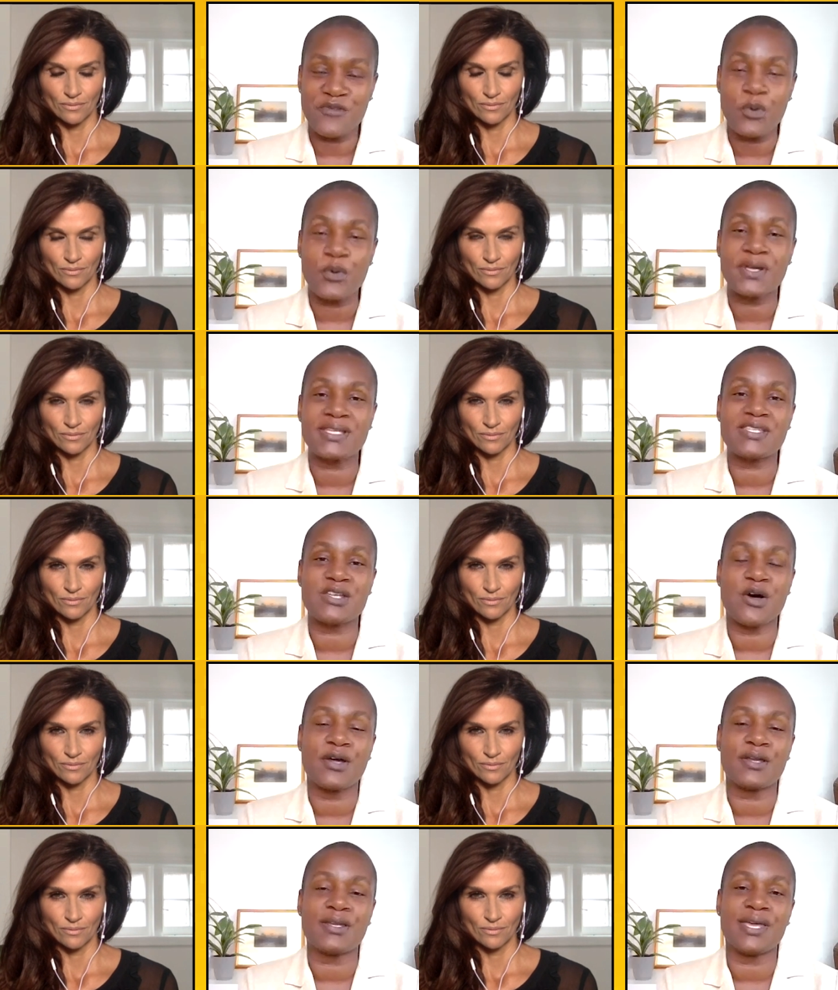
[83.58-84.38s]
Speaker 1: focused
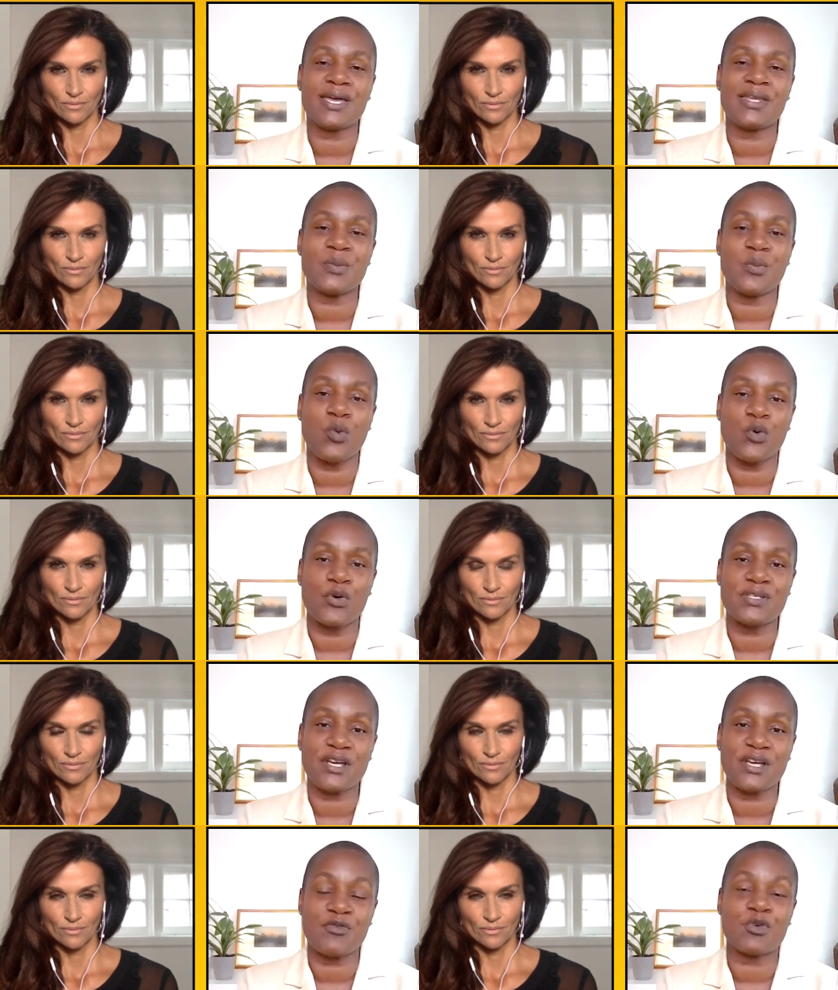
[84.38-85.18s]
on getting
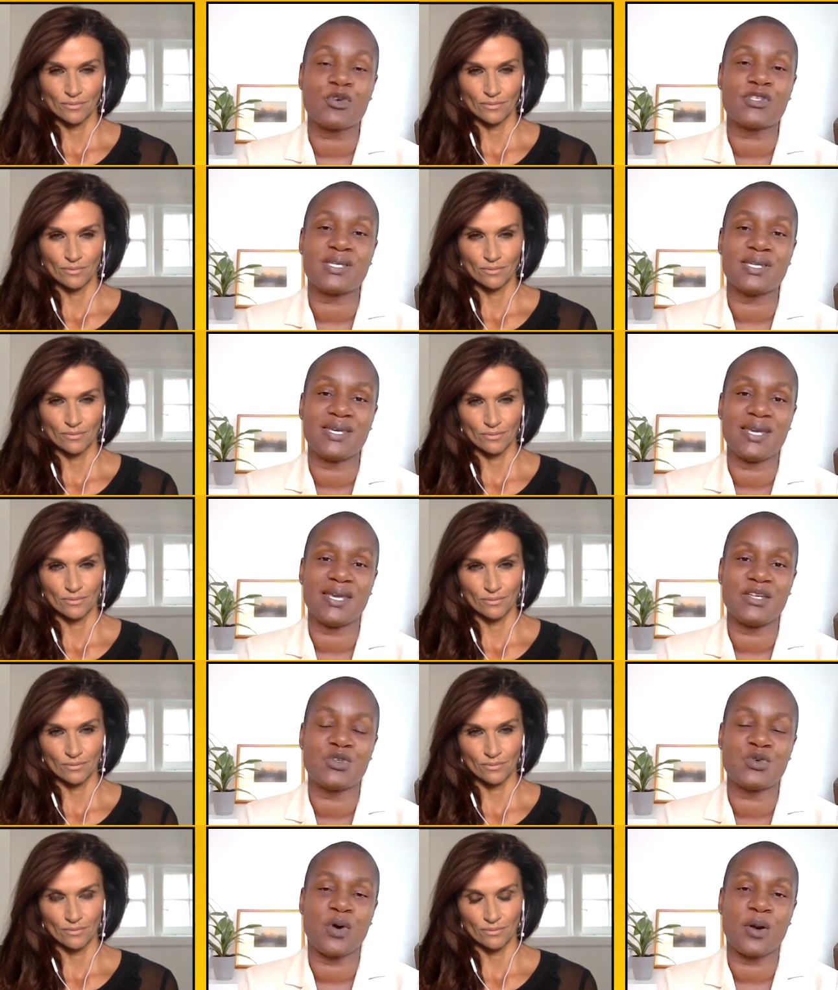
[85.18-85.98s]
more diversity
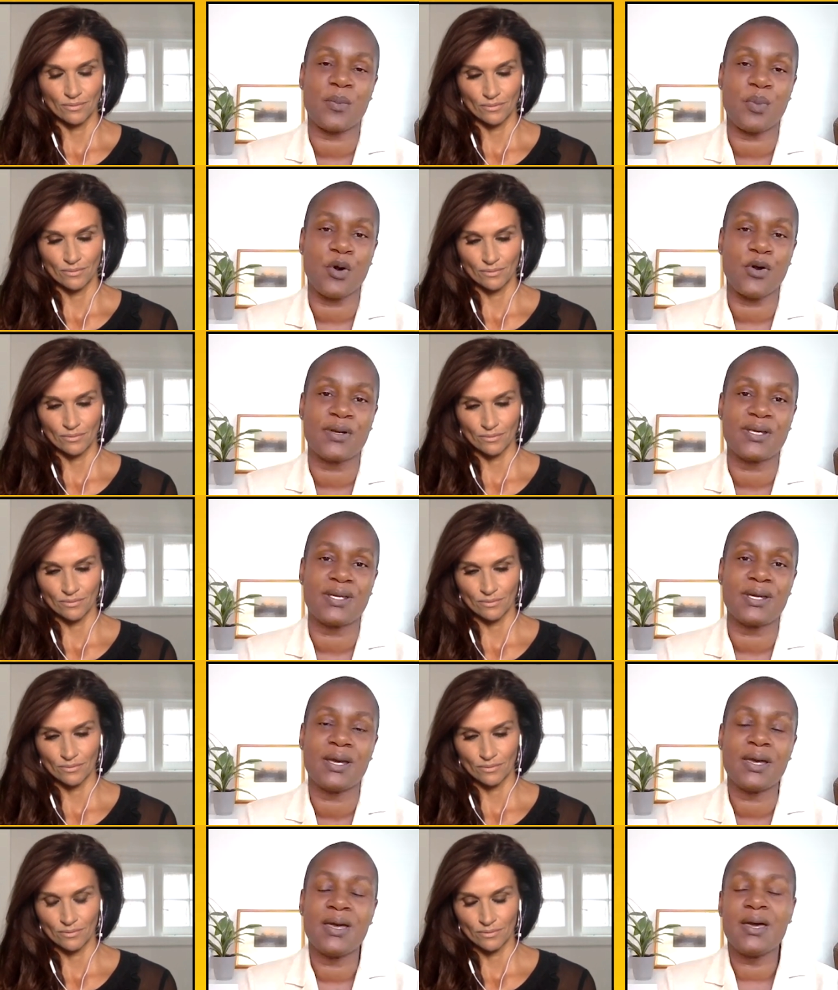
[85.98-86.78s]
into our
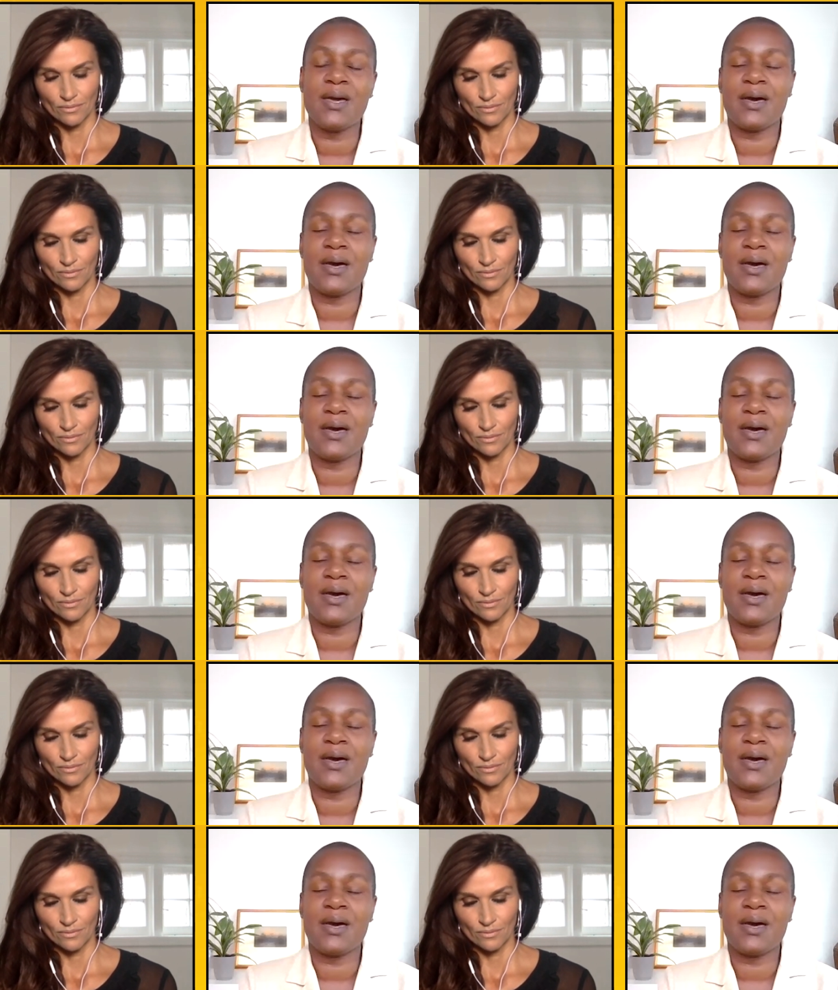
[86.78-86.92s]
party.